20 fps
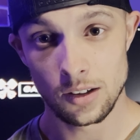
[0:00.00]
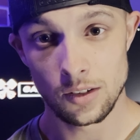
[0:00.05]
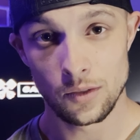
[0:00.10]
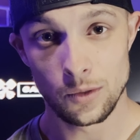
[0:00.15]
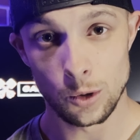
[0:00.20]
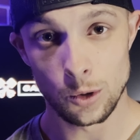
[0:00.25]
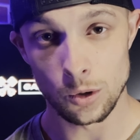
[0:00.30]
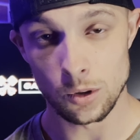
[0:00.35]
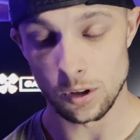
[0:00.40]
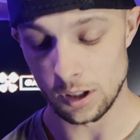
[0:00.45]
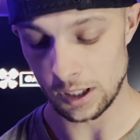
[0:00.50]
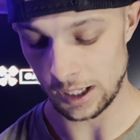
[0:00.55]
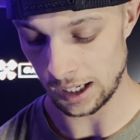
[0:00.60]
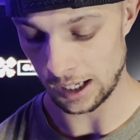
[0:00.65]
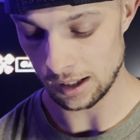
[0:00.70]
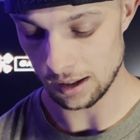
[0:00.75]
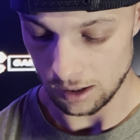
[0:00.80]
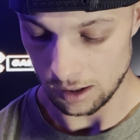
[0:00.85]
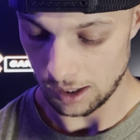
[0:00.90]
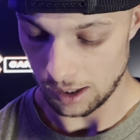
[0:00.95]
focal
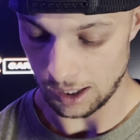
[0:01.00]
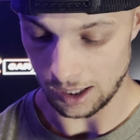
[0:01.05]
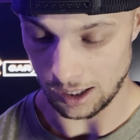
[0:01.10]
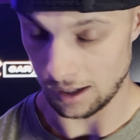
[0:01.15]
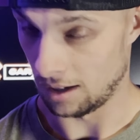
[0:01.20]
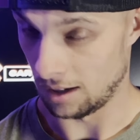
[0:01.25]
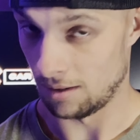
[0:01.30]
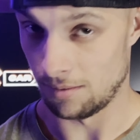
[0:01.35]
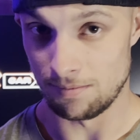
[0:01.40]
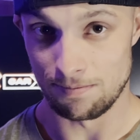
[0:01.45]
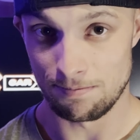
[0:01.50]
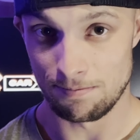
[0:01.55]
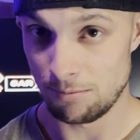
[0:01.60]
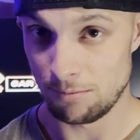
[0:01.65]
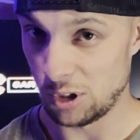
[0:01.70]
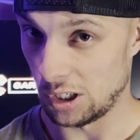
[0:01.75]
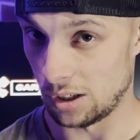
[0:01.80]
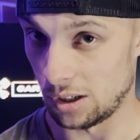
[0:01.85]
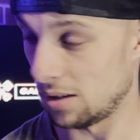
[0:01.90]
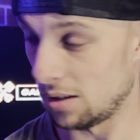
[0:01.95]
length, and
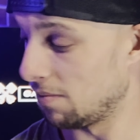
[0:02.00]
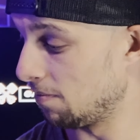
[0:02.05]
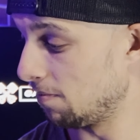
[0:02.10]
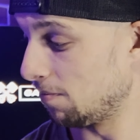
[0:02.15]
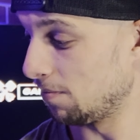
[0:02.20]
just,